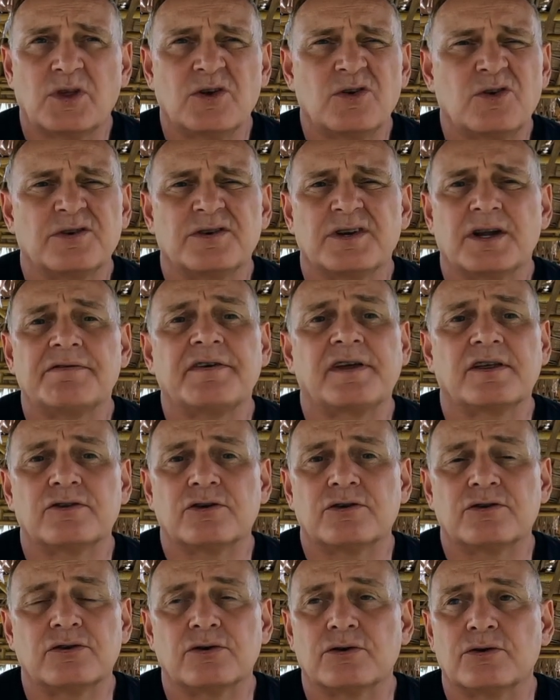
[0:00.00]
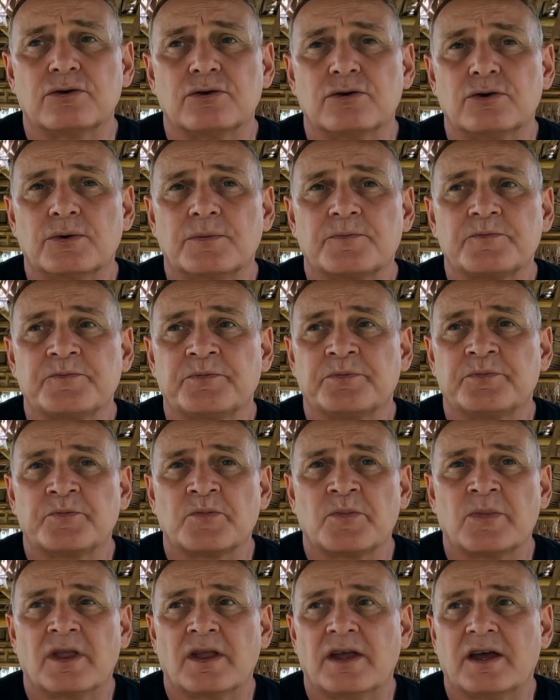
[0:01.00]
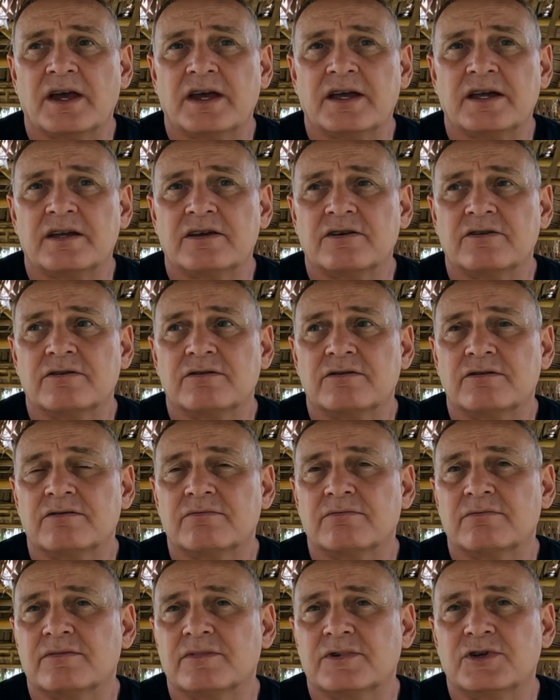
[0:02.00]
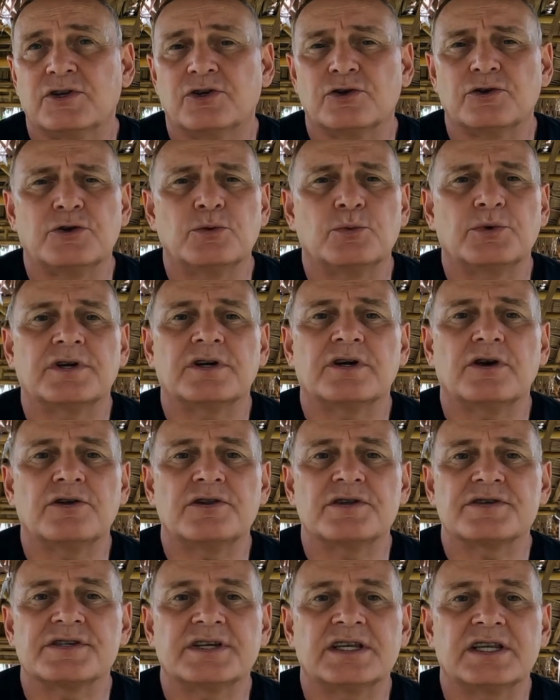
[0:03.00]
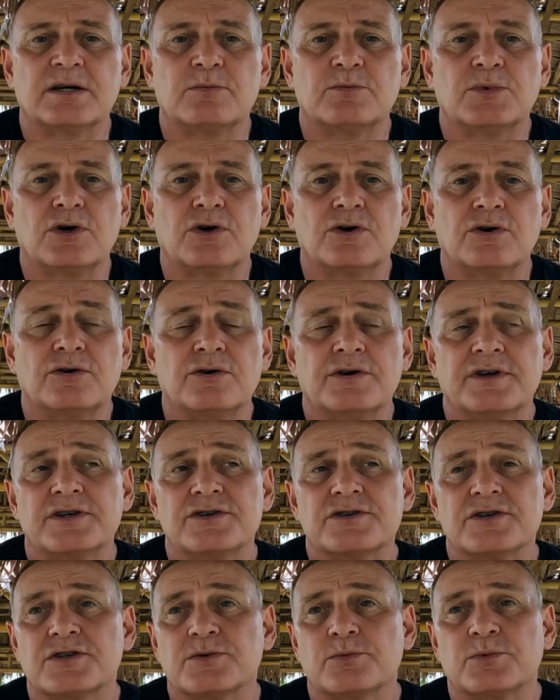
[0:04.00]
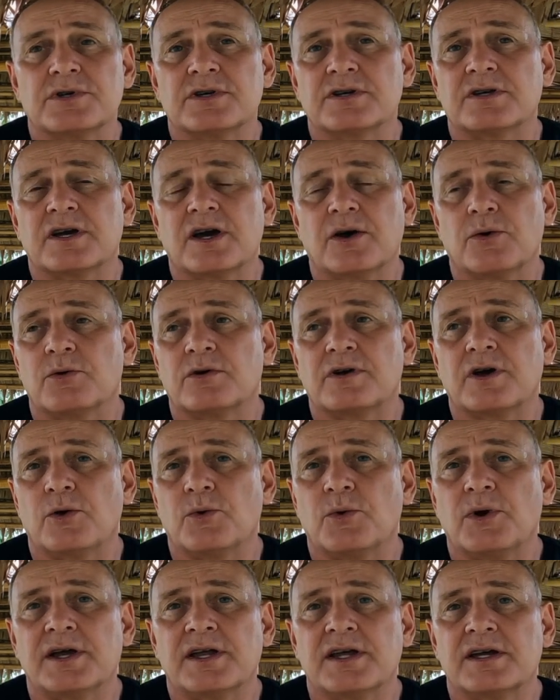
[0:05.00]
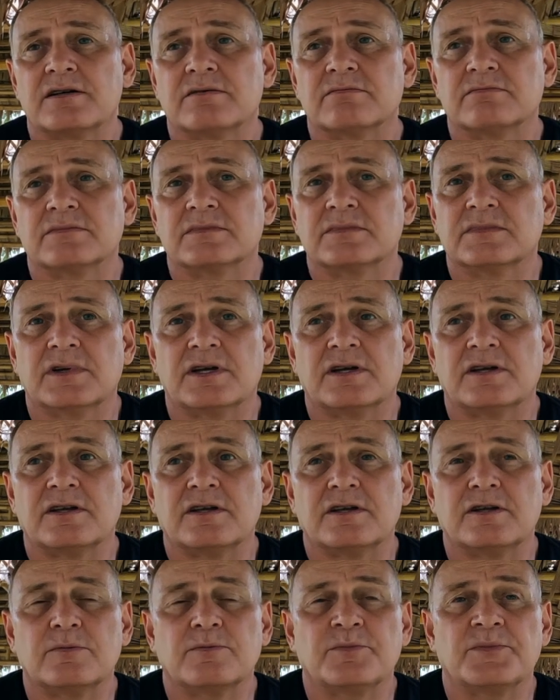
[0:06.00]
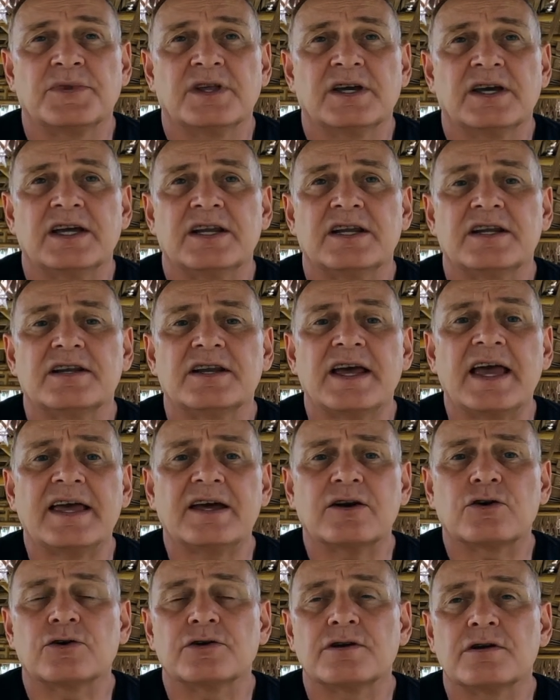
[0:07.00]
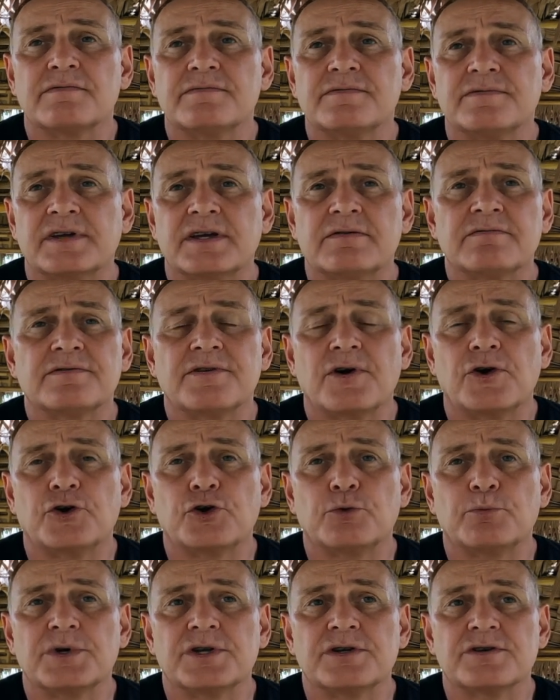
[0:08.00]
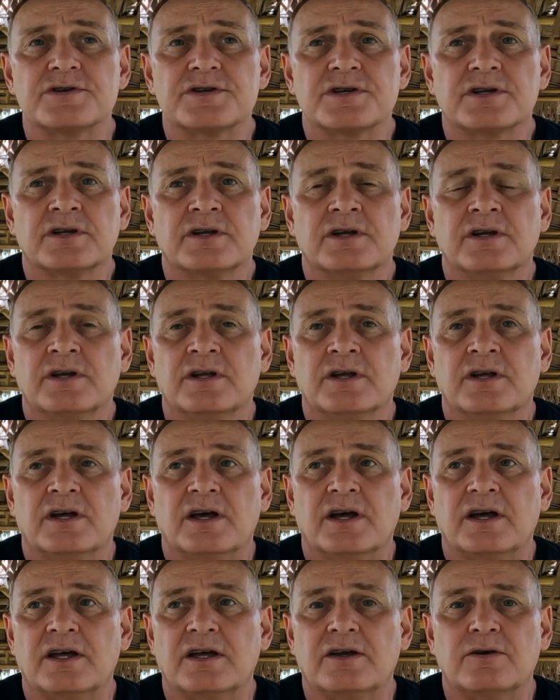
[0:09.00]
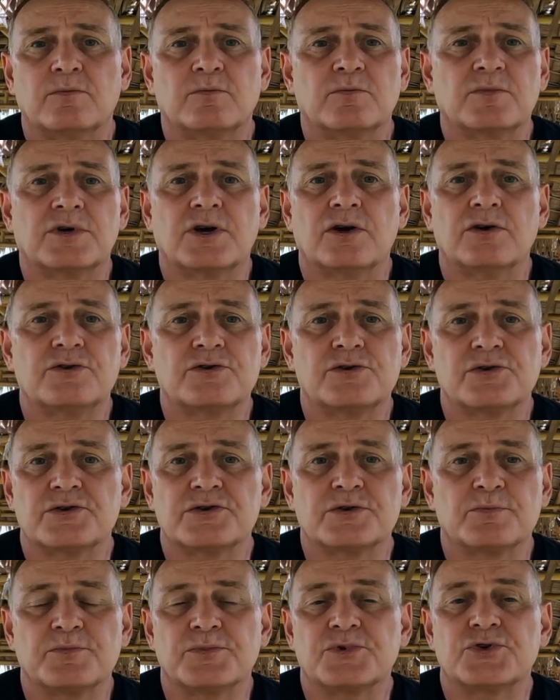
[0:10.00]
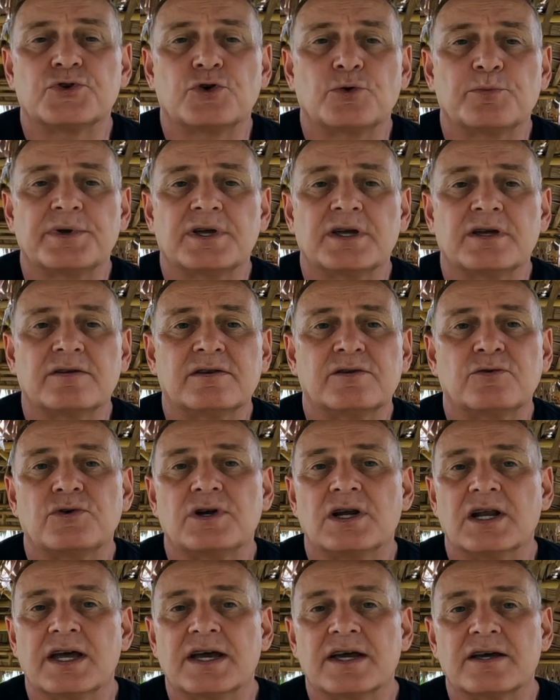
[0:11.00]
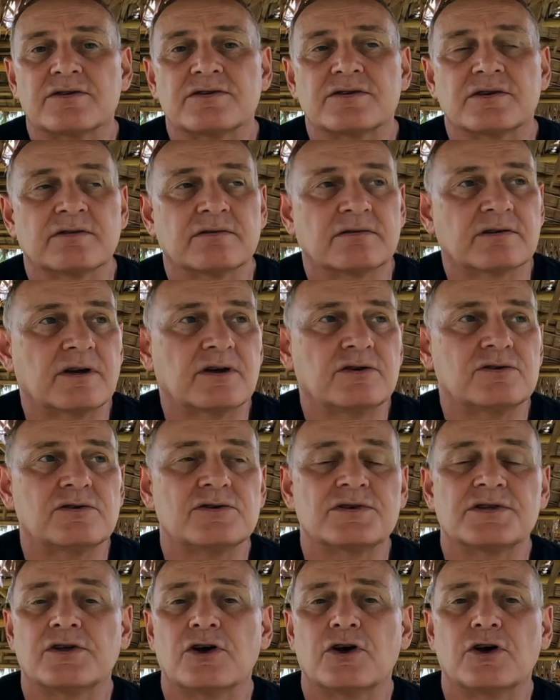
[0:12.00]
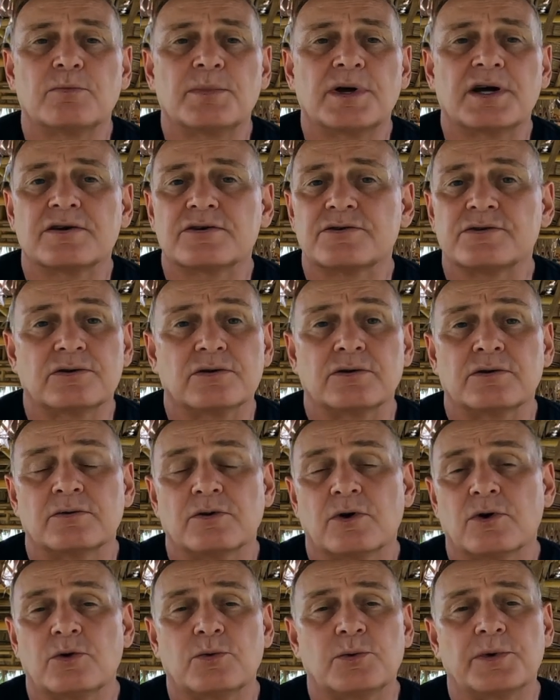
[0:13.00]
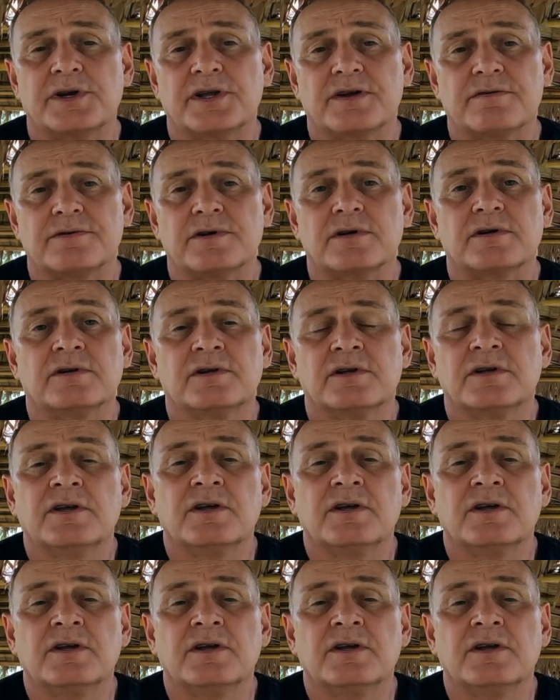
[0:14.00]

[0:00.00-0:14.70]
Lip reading: you've got nothing to do, and you know, you want to go to the cinema, or you just want to go out in an aircon environment, go and do some shopping, relax, go to Starbucks or whatever,